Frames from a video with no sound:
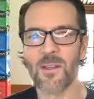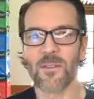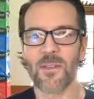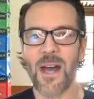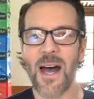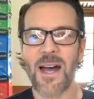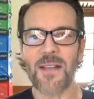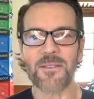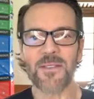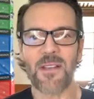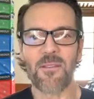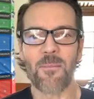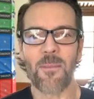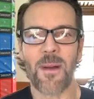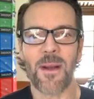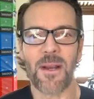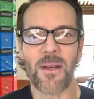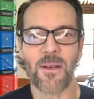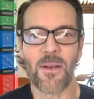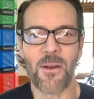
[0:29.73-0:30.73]
so how's
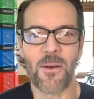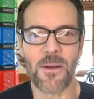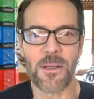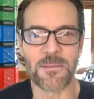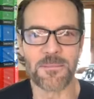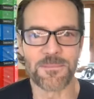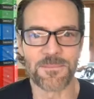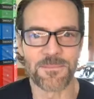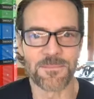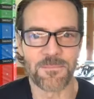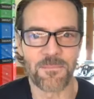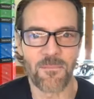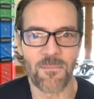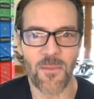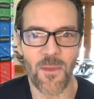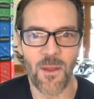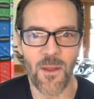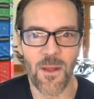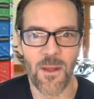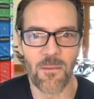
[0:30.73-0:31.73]
everybody doing?
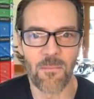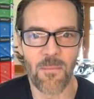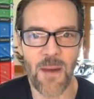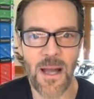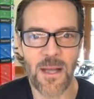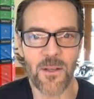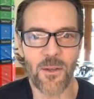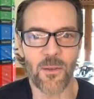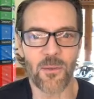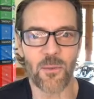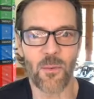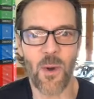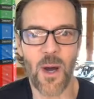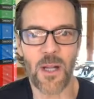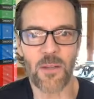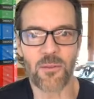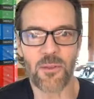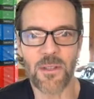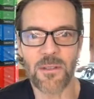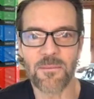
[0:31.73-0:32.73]
Michael's
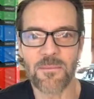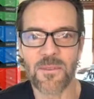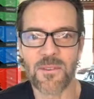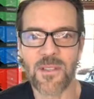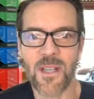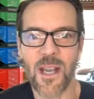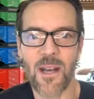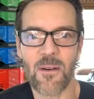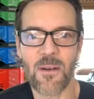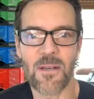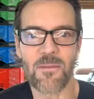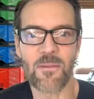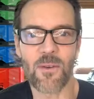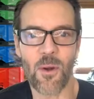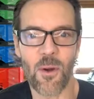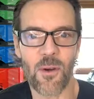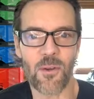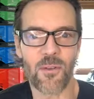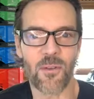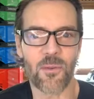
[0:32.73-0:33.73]
watching. Terry, of
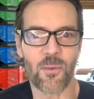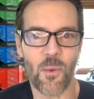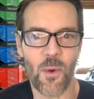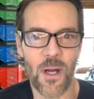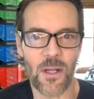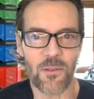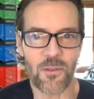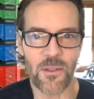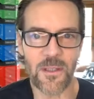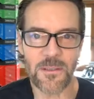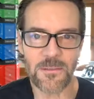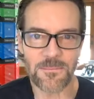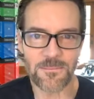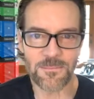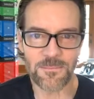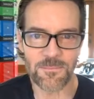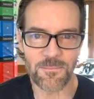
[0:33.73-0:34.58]
course, is watching.